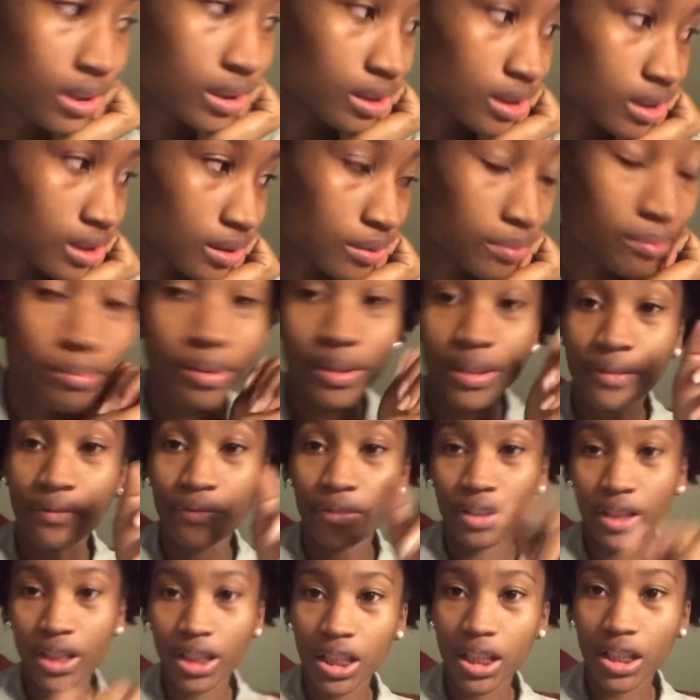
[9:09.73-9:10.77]
But
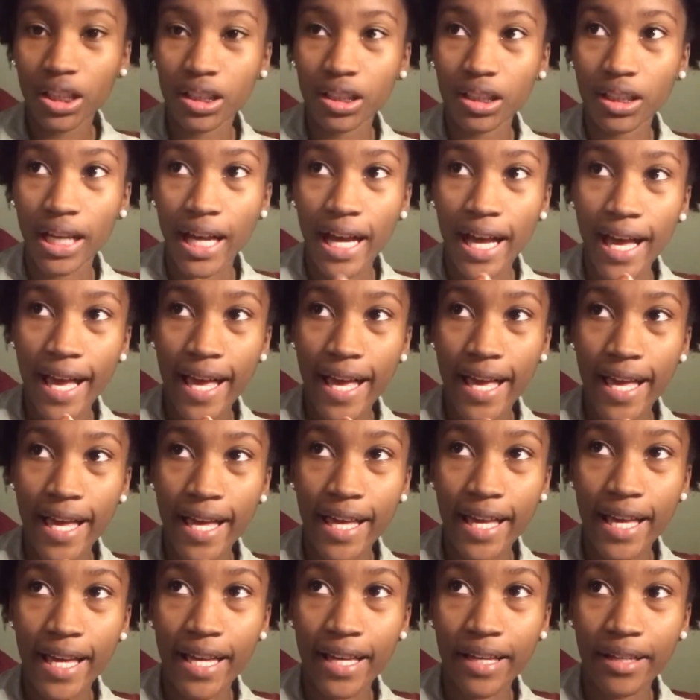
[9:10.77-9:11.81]
for dinner, I
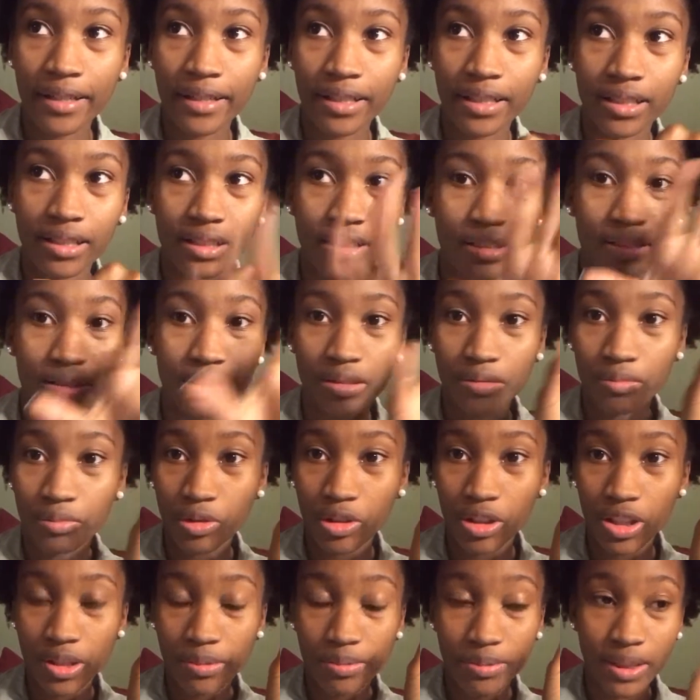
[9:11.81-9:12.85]
had some
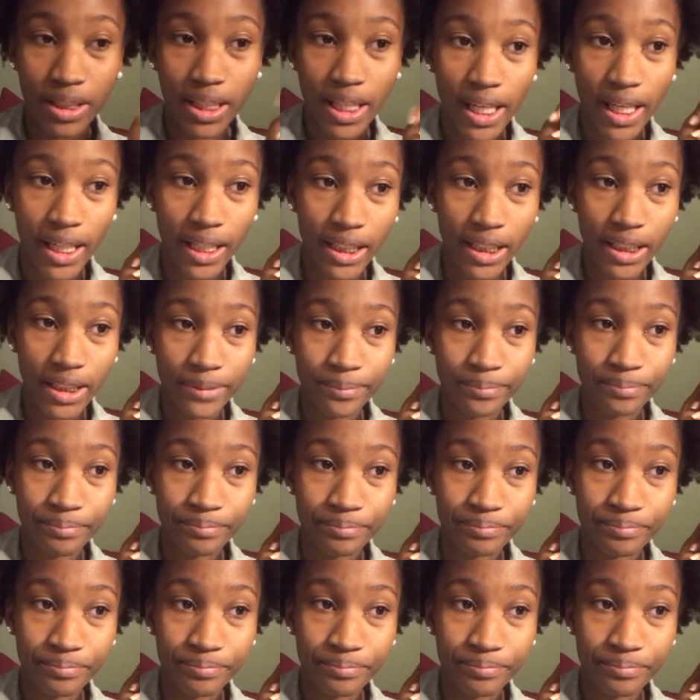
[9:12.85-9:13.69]
more spaghetti.